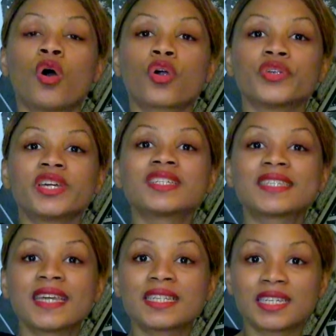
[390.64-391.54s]

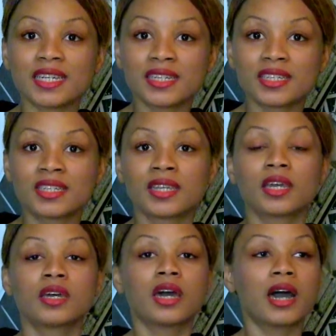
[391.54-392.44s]
orientated
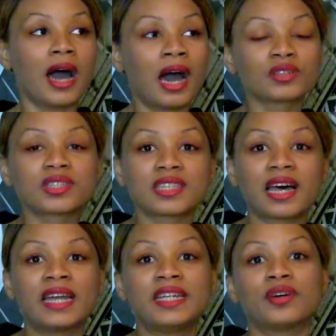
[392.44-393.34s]

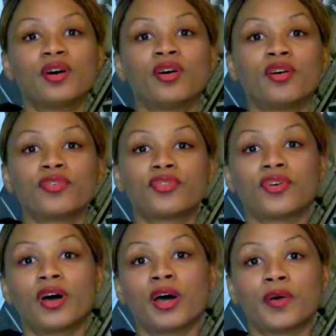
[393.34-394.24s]
outside
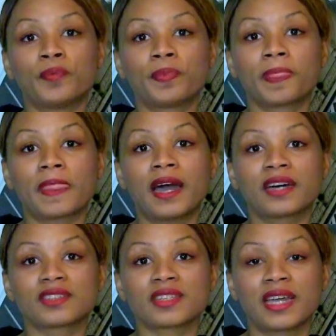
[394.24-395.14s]
of um,
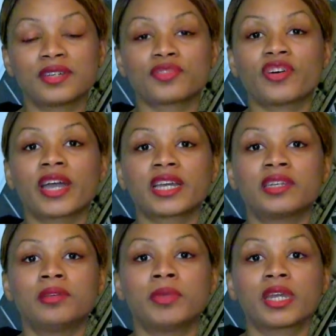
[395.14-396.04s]
outside of
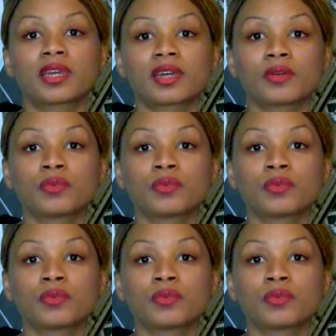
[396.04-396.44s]
academic